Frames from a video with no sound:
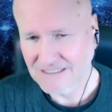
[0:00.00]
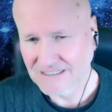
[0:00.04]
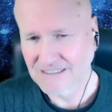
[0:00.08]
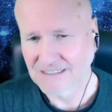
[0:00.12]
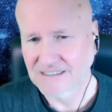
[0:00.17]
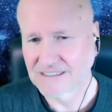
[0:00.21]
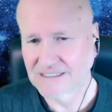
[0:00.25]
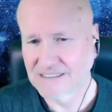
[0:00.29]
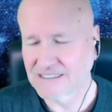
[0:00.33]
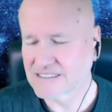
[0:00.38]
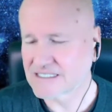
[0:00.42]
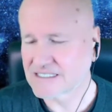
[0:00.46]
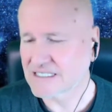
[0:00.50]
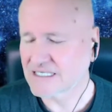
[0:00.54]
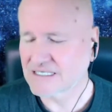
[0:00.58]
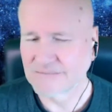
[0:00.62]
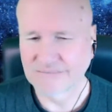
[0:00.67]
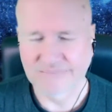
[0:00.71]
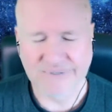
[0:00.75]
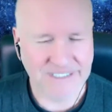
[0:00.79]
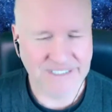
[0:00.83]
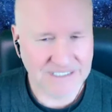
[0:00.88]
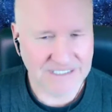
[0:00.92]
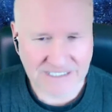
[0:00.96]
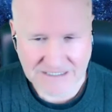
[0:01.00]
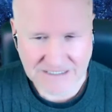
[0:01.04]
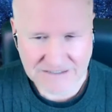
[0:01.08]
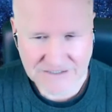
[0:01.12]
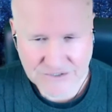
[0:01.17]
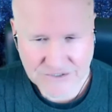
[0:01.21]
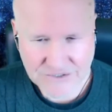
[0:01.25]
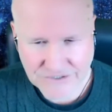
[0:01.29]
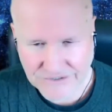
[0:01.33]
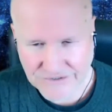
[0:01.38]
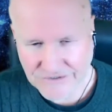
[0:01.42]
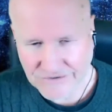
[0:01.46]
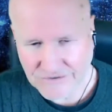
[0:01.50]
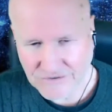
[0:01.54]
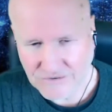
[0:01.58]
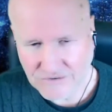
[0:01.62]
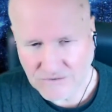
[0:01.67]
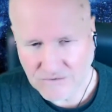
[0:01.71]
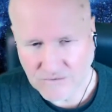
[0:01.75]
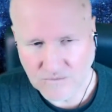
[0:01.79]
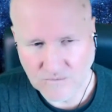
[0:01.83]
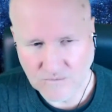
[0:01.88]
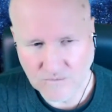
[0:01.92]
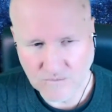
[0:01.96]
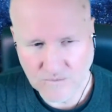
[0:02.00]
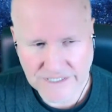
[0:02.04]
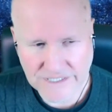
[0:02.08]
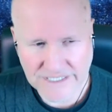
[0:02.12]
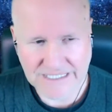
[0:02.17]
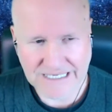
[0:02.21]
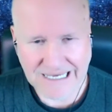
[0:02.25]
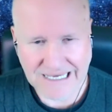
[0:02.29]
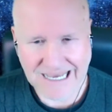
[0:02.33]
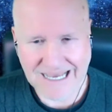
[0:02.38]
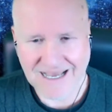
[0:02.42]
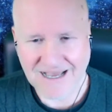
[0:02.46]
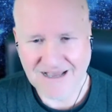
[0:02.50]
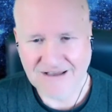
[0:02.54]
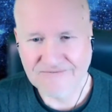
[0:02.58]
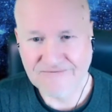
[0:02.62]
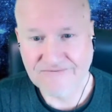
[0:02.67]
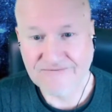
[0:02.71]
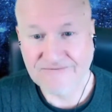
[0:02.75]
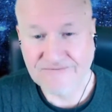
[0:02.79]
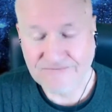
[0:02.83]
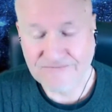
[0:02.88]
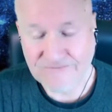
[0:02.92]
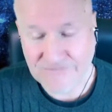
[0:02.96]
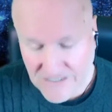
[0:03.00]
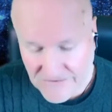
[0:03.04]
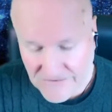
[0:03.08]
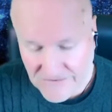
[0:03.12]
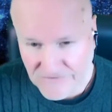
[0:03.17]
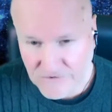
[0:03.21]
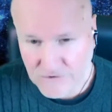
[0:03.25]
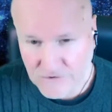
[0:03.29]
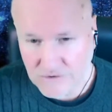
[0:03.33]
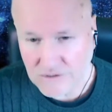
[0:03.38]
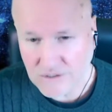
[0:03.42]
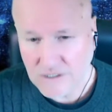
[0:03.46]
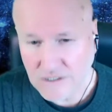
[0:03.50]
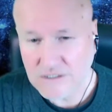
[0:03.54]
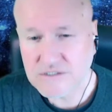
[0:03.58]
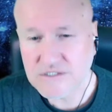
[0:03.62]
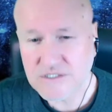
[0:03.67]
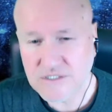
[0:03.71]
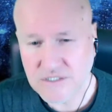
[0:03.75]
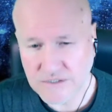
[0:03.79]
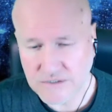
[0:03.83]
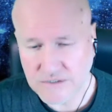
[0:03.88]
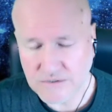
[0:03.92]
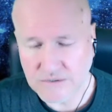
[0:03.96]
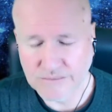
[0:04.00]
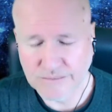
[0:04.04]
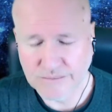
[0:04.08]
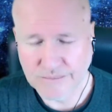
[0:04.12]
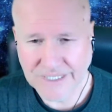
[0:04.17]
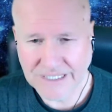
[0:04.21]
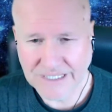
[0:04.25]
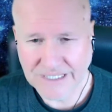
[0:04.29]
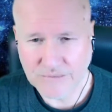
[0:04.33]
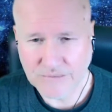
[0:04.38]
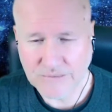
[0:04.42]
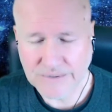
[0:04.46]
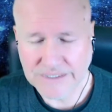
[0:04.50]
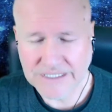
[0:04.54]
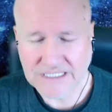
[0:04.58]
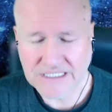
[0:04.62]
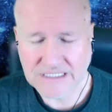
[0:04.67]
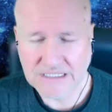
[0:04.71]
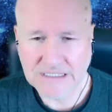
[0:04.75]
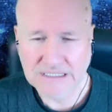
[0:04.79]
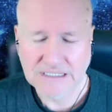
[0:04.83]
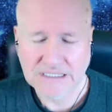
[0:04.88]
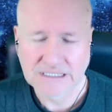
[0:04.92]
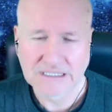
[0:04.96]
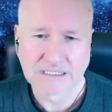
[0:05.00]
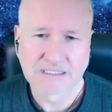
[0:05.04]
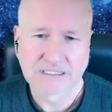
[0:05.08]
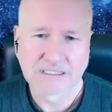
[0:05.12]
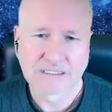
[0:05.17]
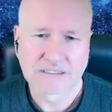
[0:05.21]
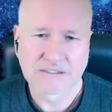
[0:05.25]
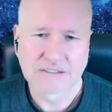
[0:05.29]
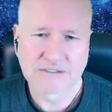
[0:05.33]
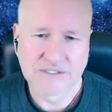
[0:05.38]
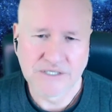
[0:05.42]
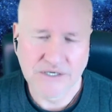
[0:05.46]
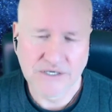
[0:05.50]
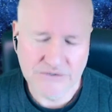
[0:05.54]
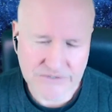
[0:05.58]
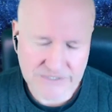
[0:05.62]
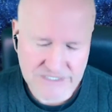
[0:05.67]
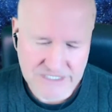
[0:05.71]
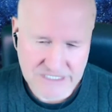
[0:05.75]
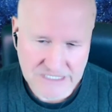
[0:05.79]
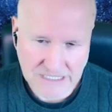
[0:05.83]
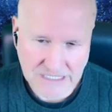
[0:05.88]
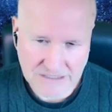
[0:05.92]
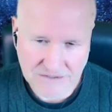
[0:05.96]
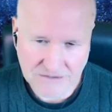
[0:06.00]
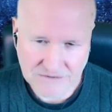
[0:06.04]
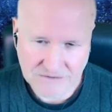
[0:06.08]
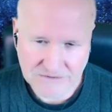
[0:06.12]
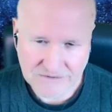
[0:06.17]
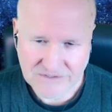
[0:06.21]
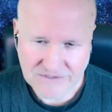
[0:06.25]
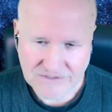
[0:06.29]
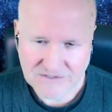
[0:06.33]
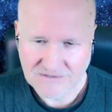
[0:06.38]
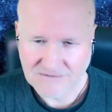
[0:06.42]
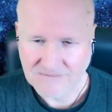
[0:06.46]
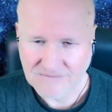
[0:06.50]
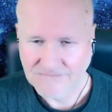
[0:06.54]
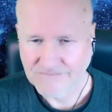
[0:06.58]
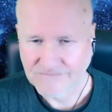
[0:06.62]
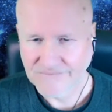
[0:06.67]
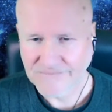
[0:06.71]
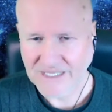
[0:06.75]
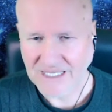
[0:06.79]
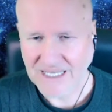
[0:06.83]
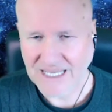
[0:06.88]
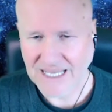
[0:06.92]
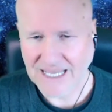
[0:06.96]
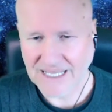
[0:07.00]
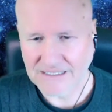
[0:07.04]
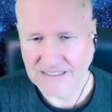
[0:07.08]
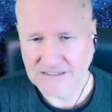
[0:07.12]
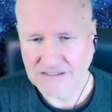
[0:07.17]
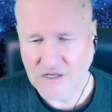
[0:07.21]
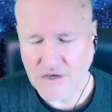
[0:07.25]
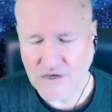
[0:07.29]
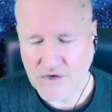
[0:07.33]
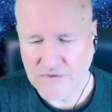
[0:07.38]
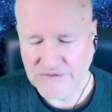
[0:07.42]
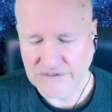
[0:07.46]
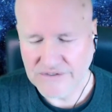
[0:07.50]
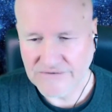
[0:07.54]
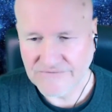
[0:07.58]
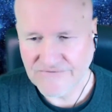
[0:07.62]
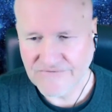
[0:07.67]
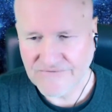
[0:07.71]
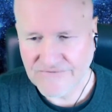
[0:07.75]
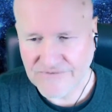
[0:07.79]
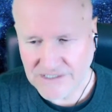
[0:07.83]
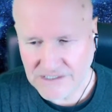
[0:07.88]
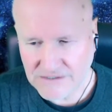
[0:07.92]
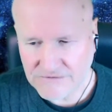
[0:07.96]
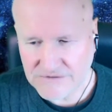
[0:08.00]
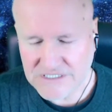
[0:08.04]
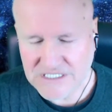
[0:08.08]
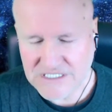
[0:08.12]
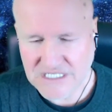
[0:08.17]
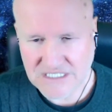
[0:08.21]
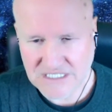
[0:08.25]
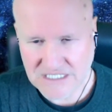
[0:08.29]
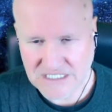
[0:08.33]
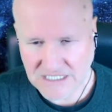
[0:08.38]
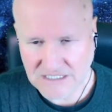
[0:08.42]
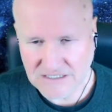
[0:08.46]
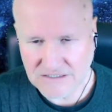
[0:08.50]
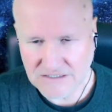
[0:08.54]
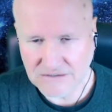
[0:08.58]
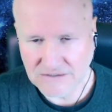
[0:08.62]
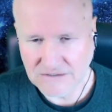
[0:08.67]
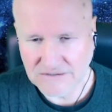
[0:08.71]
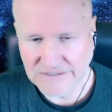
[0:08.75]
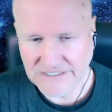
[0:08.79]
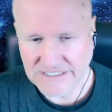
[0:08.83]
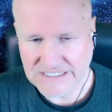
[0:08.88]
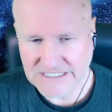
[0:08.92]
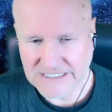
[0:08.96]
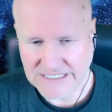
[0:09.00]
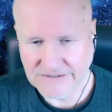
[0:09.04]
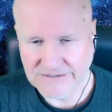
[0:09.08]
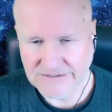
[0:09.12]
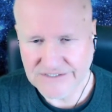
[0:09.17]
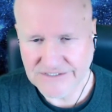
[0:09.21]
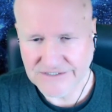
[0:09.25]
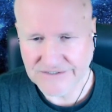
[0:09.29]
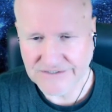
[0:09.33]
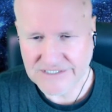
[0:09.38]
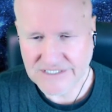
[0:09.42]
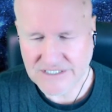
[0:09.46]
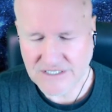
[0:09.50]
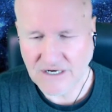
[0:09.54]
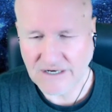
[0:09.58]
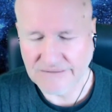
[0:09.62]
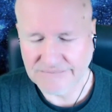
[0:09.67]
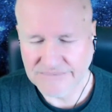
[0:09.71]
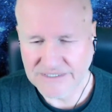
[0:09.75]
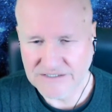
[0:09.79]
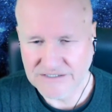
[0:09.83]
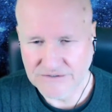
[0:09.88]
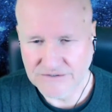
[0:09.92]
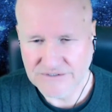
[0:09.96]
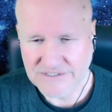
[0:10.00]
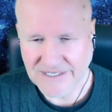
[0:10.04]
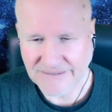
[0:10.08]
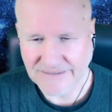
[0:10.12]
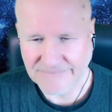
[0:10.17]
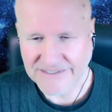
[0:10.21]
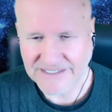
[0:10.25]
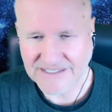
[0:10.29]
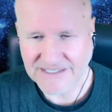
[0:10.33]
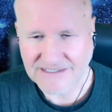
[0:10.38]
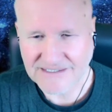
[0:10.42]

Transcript: It's completely untrue. We are fearful too, but we know the signals and know that fear is a signal that tells you it's time to do something.